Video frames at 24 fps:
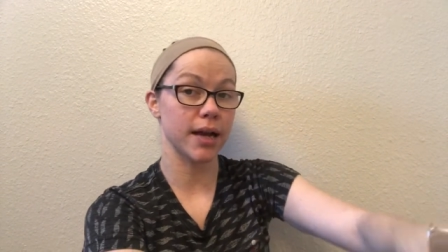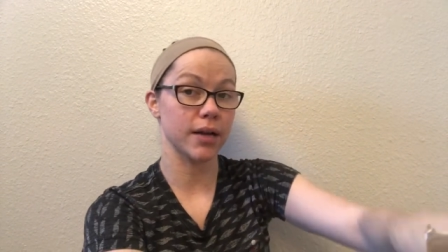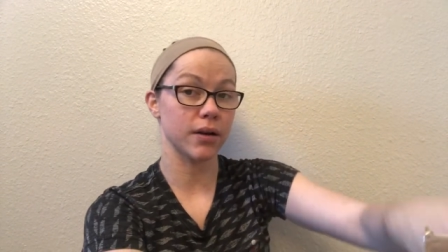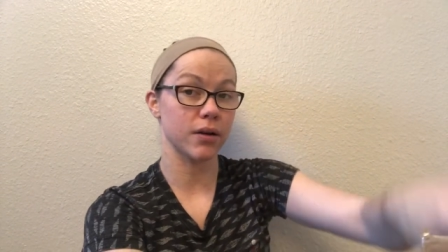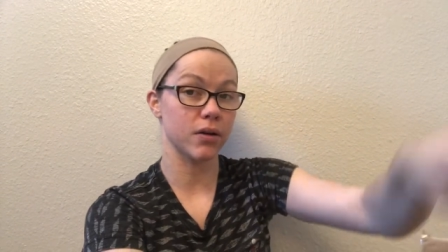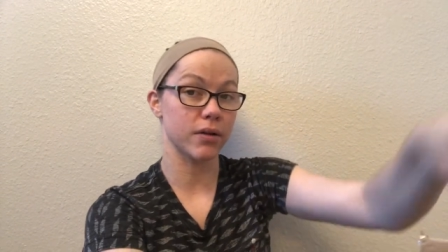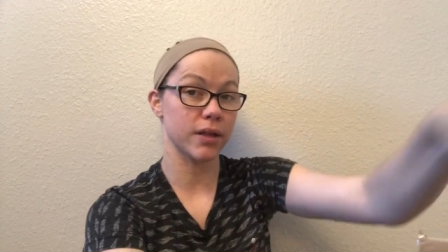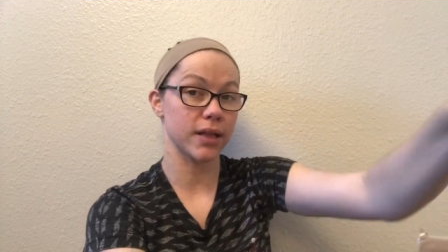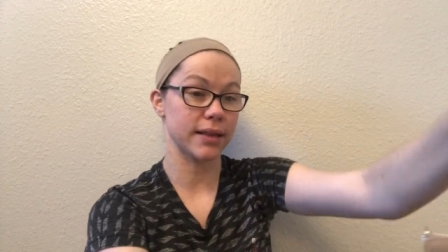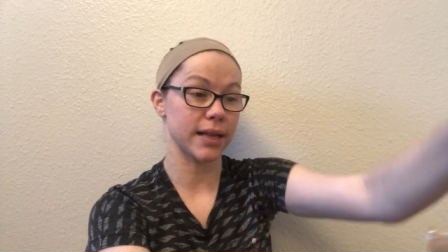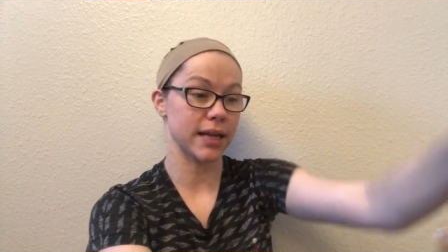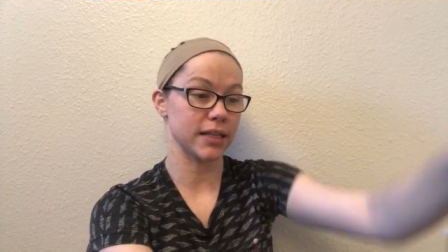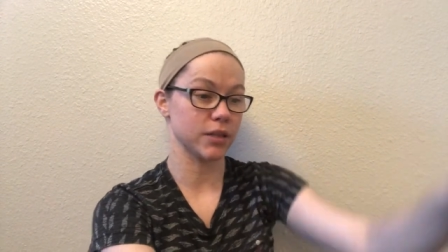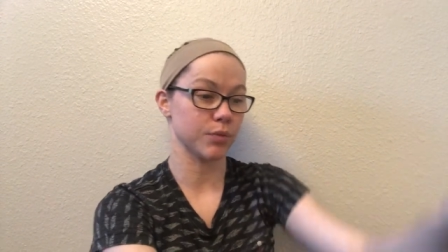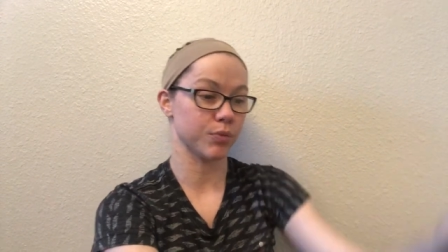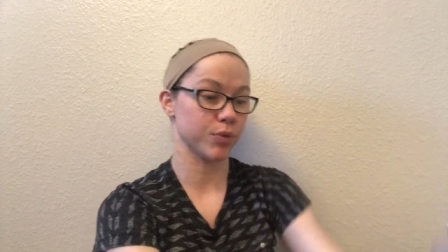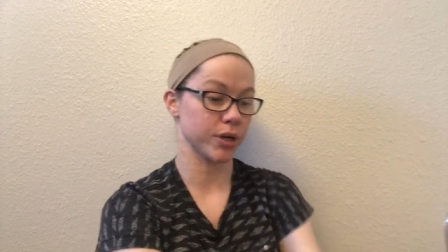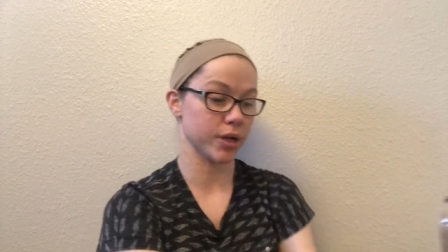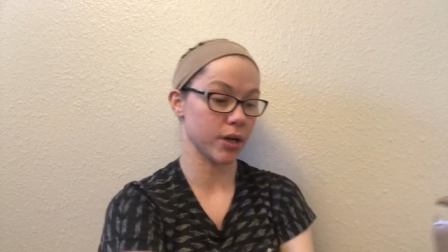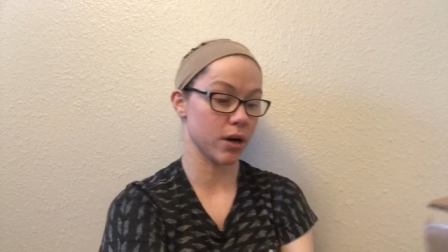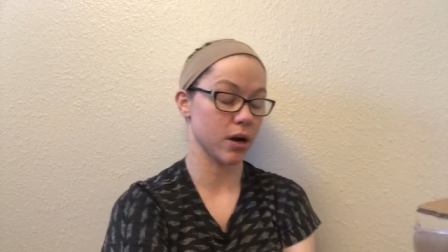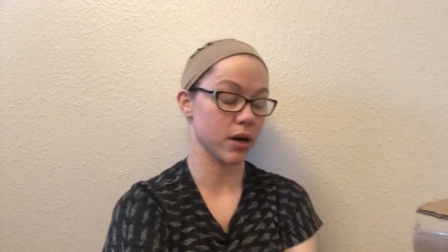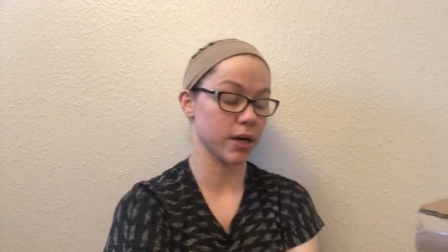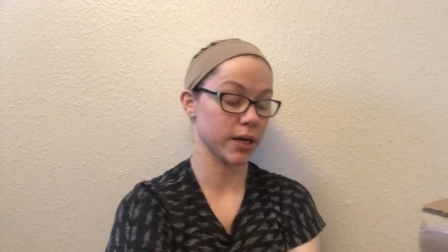I know that that's a
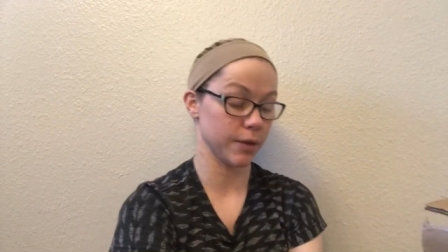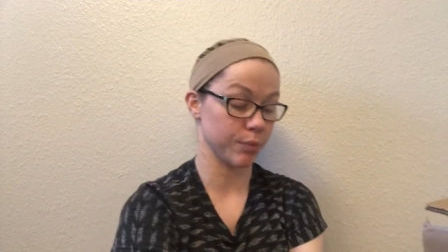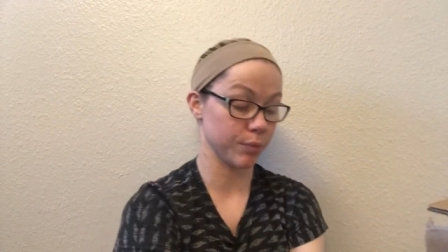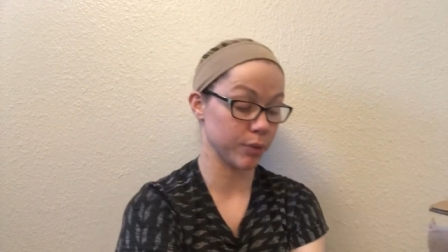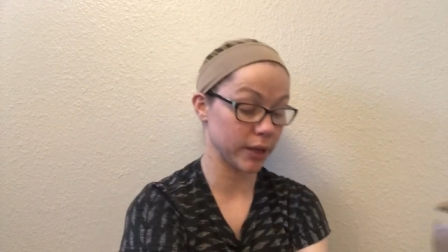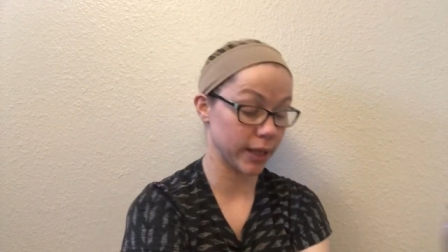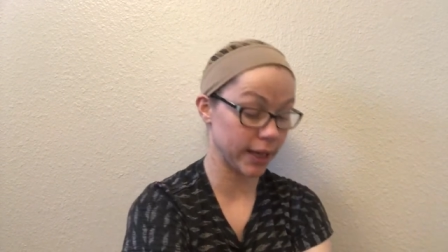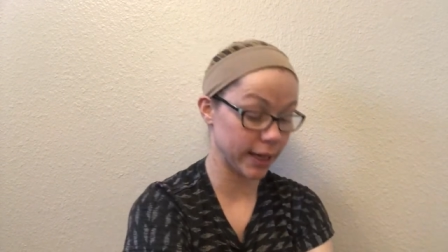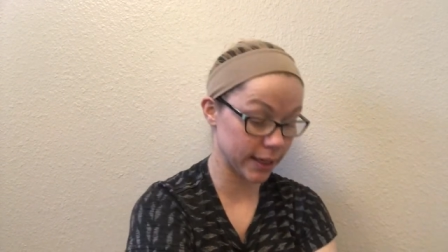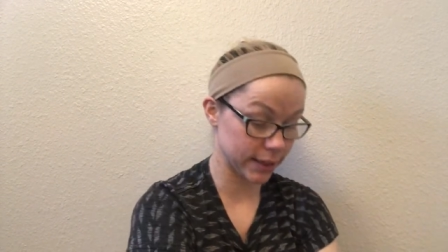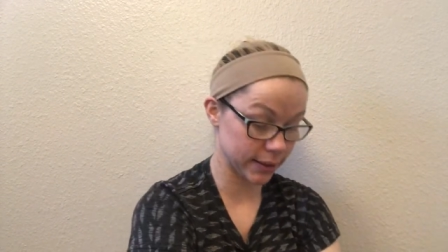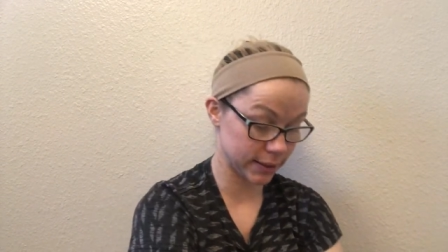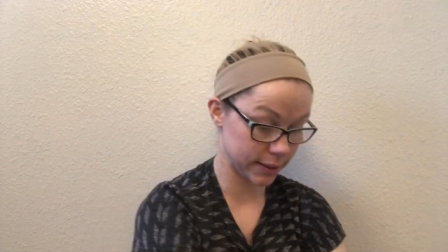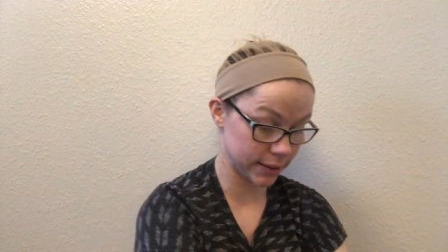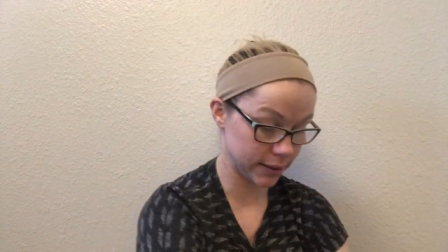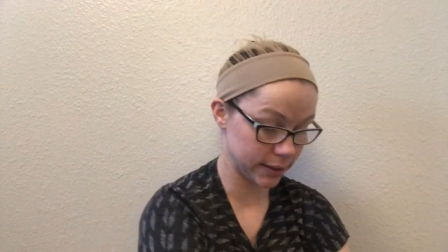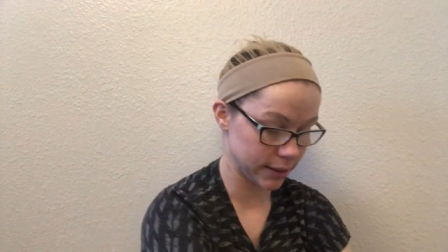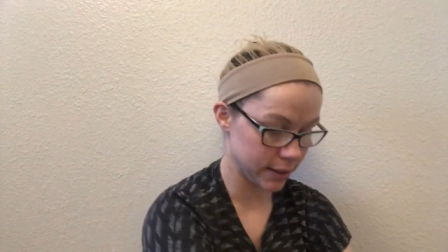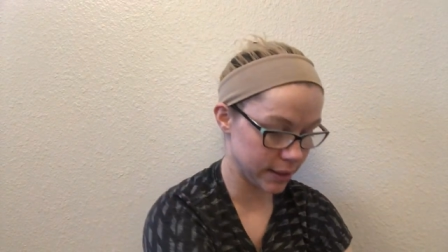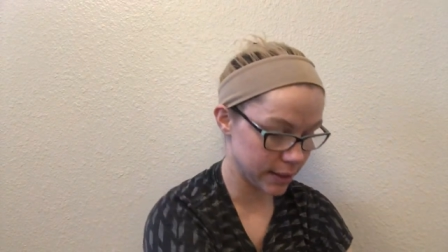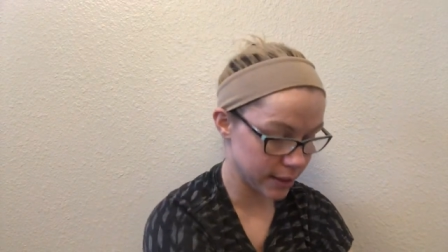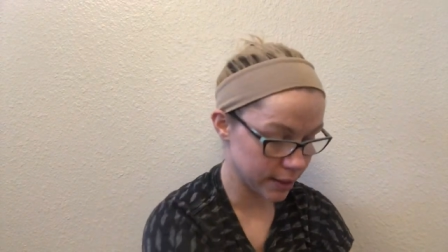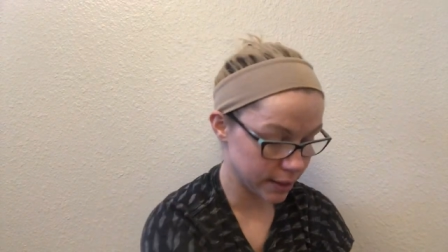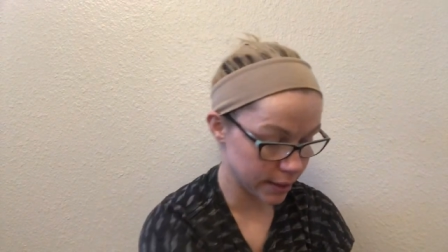pretty hardy plant.